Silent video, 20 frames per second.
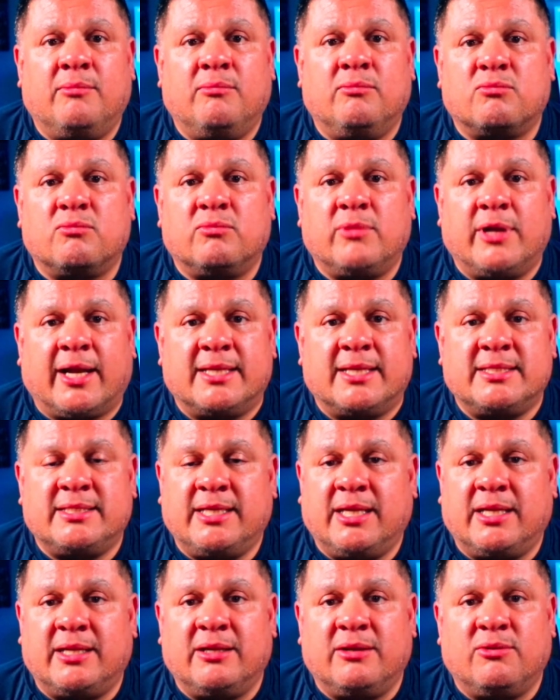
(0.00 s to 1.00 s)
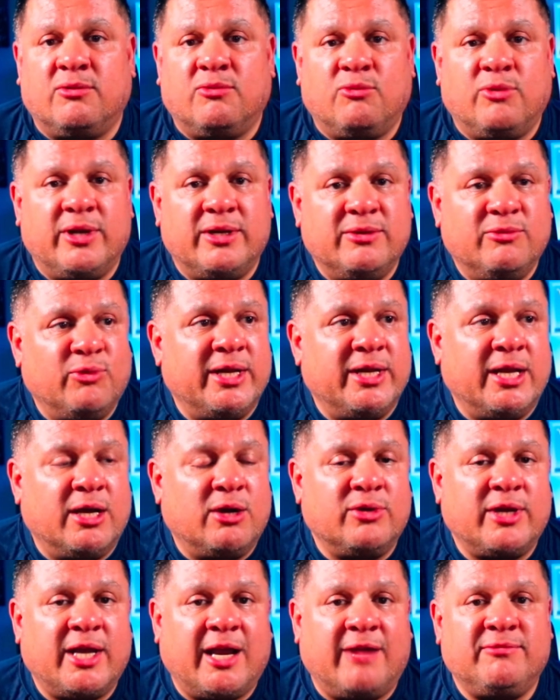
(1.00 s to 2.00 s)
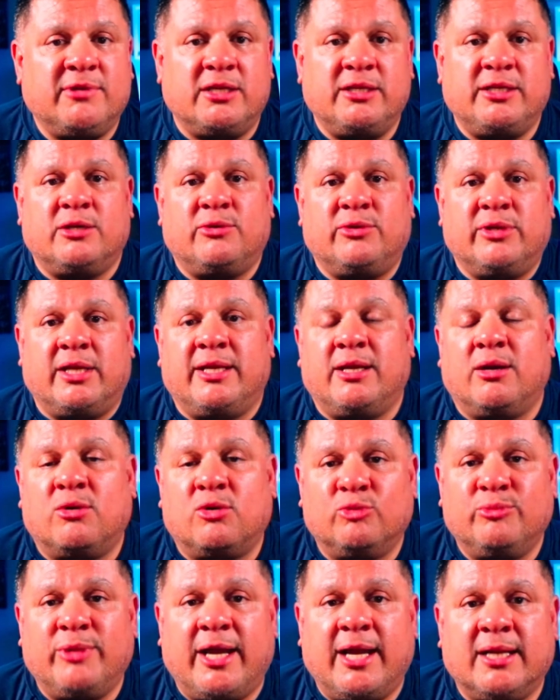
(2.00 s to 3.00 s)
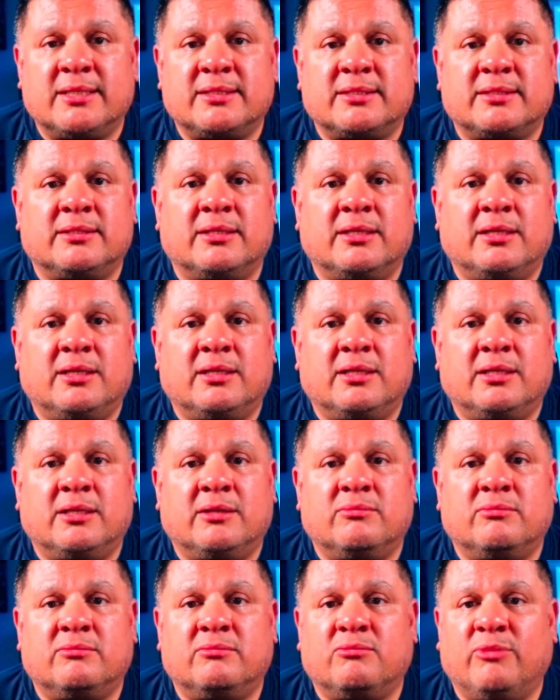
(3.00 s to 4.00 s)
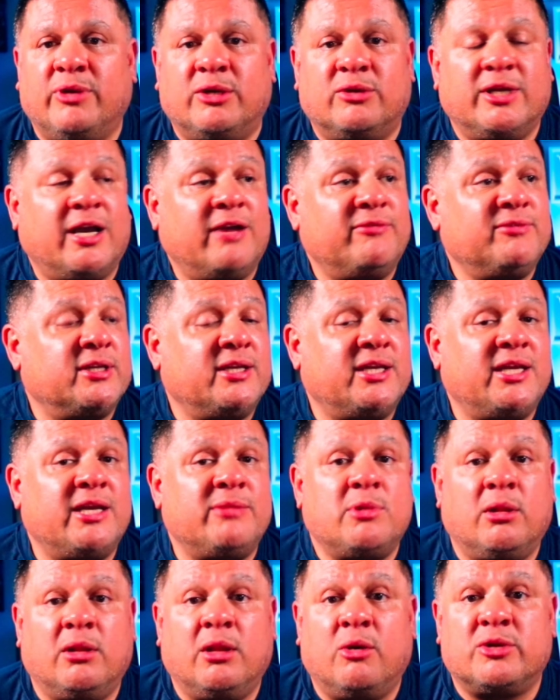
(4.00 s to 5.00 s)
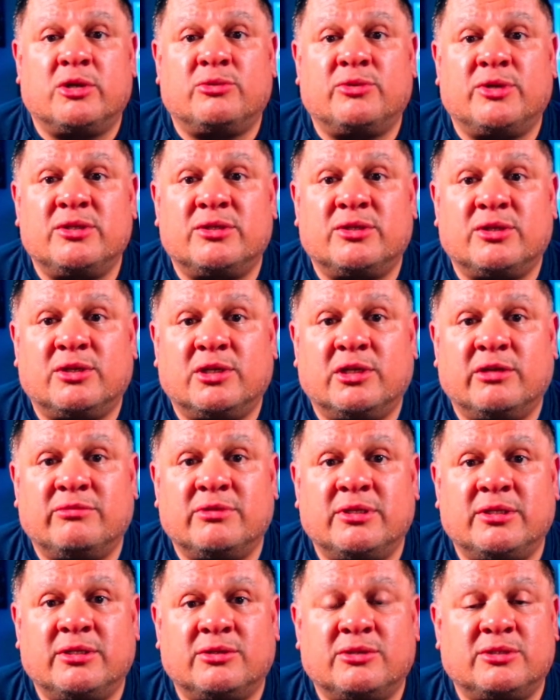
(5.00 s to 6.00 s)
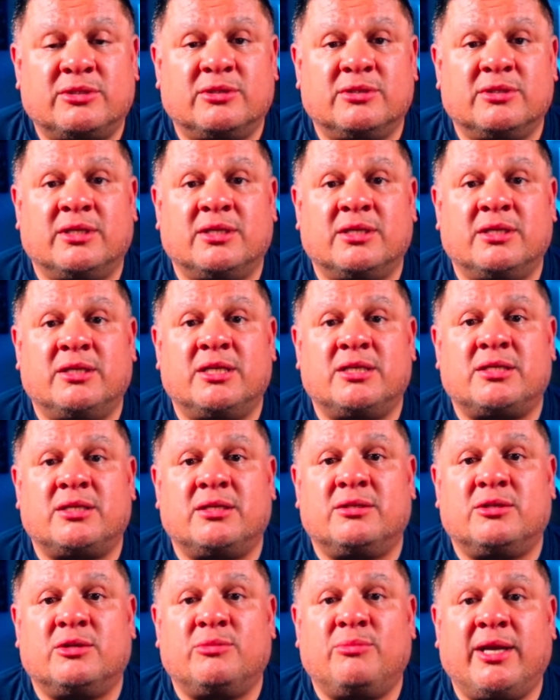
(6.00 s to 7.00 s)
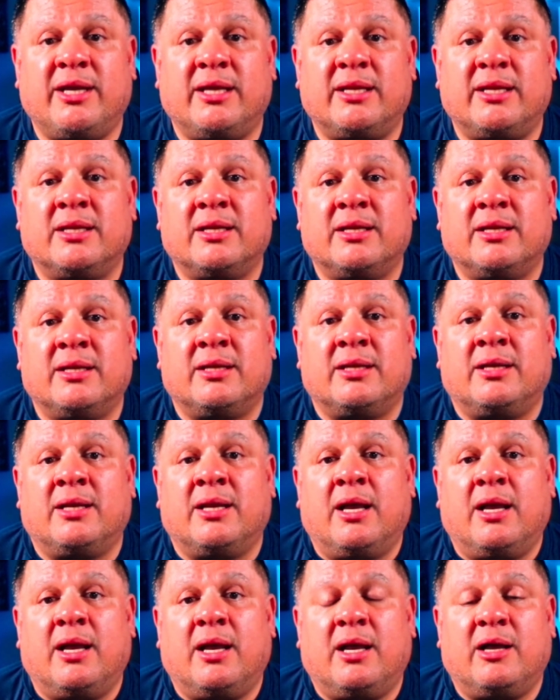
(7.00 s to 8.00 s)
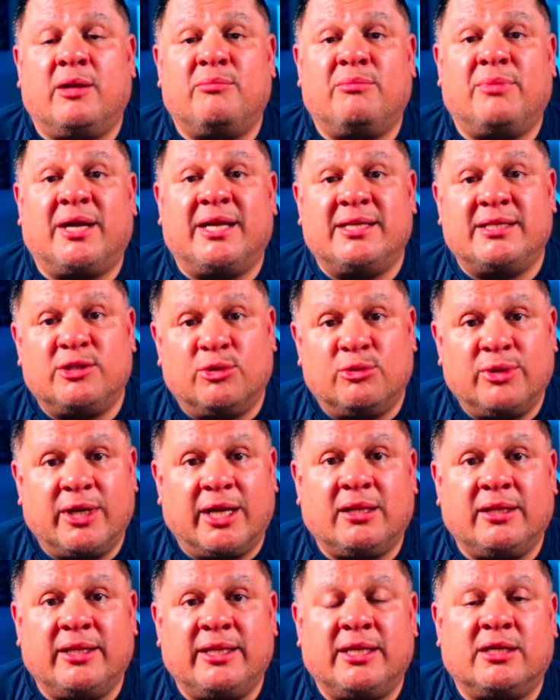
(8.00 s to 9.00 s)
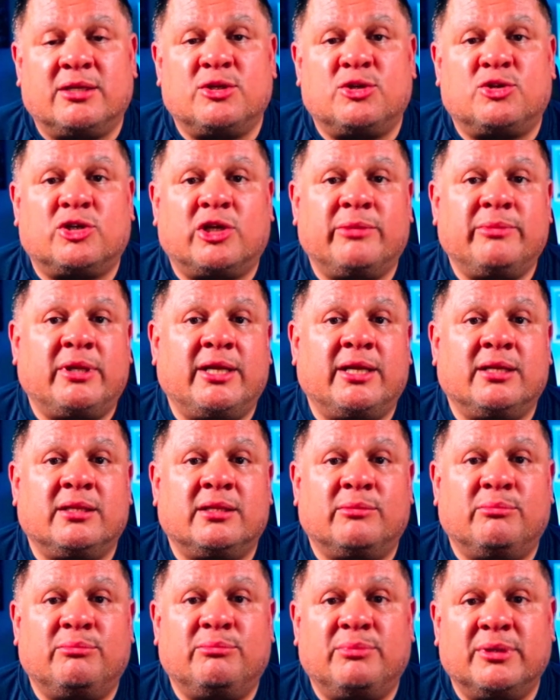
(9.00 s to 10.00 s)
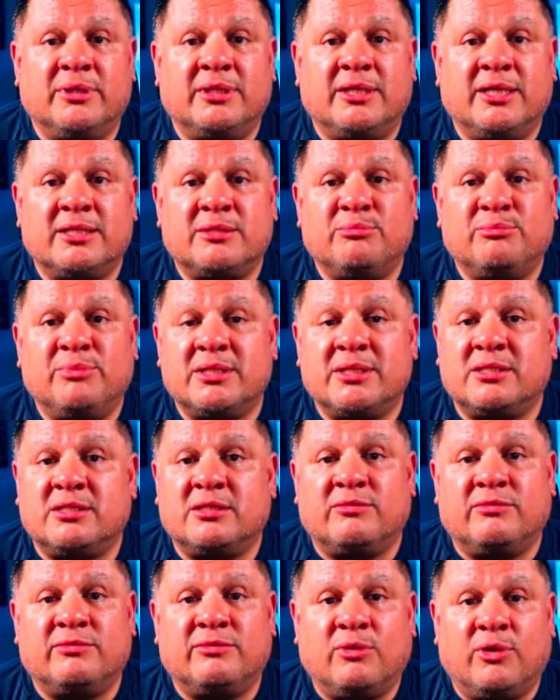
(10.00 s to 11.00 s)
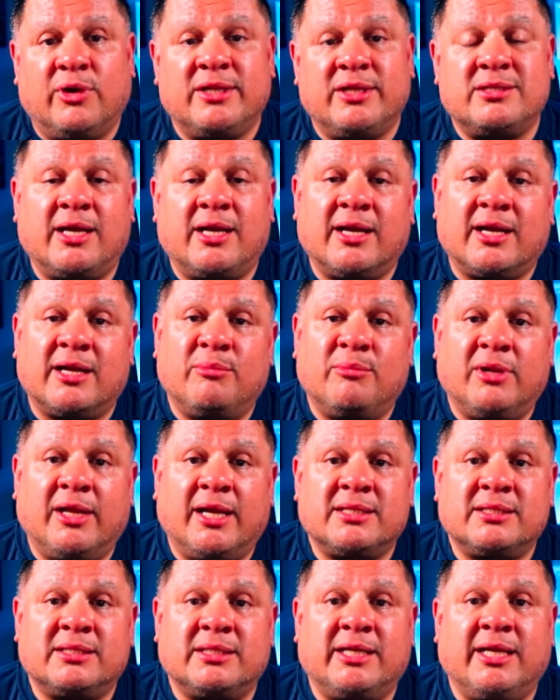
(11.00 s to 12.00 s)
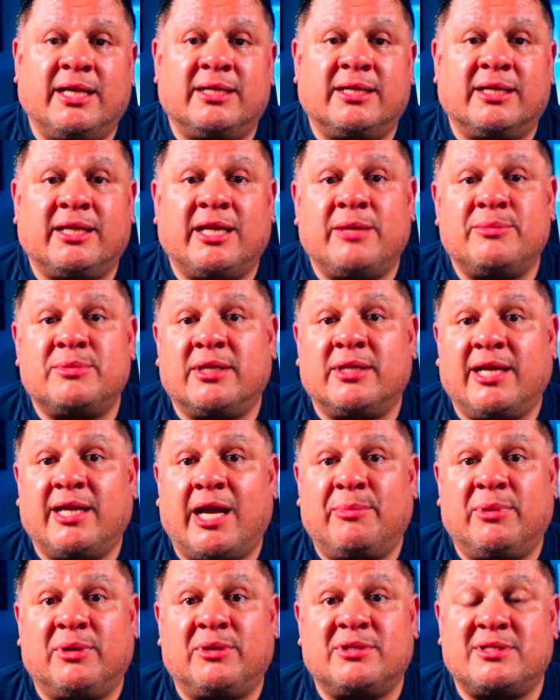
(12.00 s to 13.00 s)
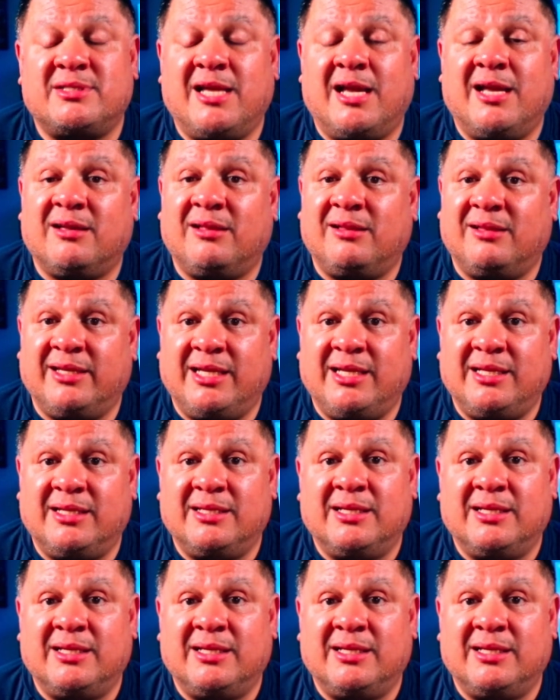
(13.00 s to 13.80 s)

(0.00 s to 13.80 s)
like I said, we don't have to deal with any holdbacks. We don't have to keep the loan in reserve until certain conditions are met. By directly contributing, this business avoids that complexity and it keeps the capital stack clean.